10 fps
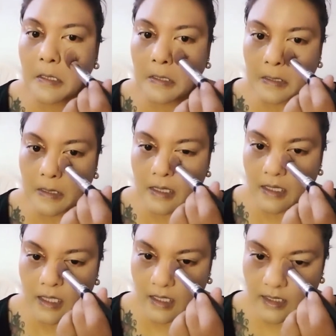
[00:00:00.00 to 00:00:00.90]
of
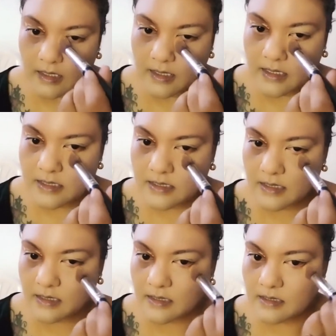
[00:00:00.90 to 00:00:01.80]
highlights
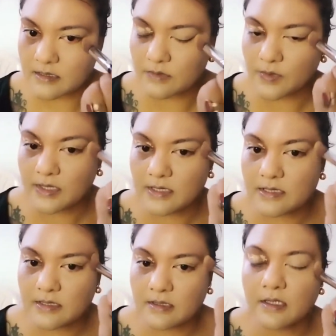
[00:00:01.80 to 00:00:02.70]
as well as
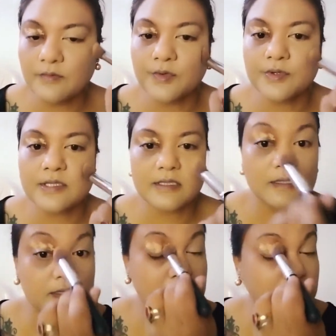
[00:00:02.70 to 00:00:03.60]
covers. It
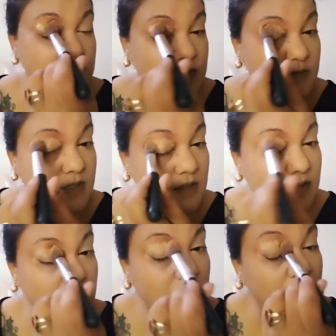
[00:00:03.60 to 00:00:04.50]
seems to be a
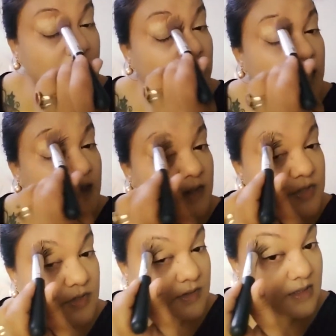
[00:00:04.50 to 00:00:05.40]
good one
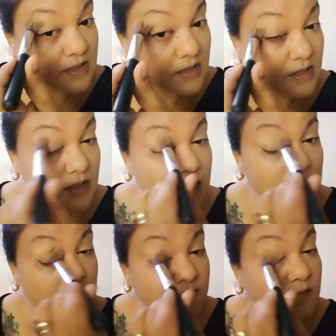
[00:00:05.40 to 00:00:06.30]
actually.
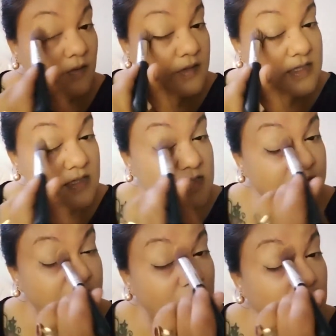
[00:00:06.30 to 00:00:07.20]
Of course, it's a
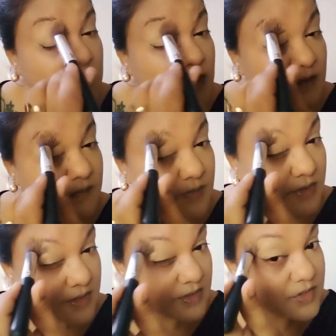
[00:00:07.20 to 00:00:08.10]
full
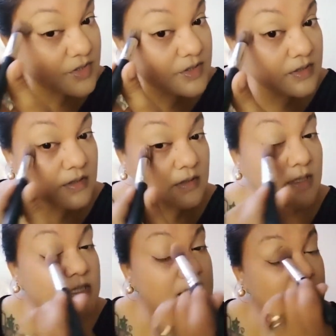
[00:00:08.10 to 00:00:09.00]
coverage.
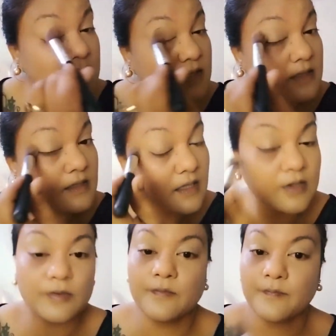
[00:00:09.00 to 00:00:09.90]
Let's see how
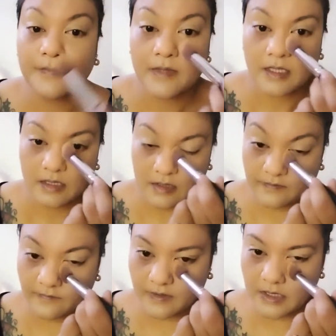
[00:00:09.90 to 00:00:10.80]
the
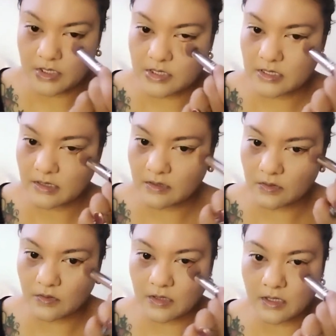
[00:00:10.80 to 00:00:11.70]
finished
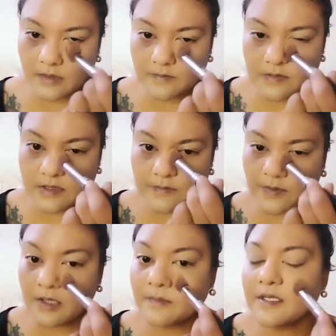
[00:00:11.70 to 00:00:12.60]
look comes.
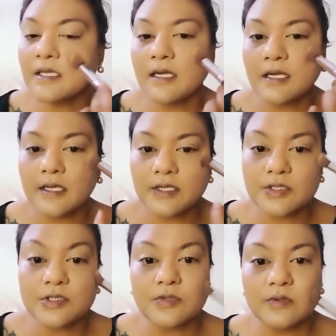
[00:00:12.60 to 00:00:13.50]
Probably I
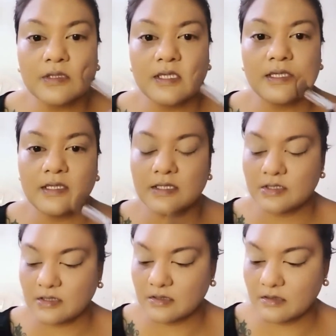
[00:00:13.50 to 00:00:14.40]
don't need
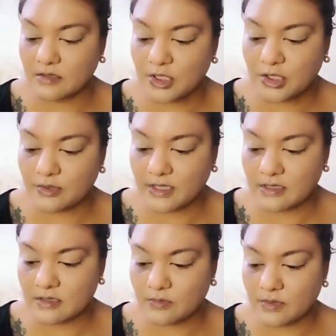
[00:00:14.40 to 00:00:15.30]
a
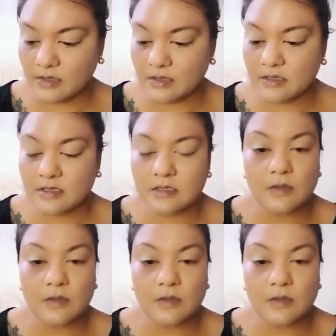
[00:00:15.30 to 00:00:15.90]
corrector with this, so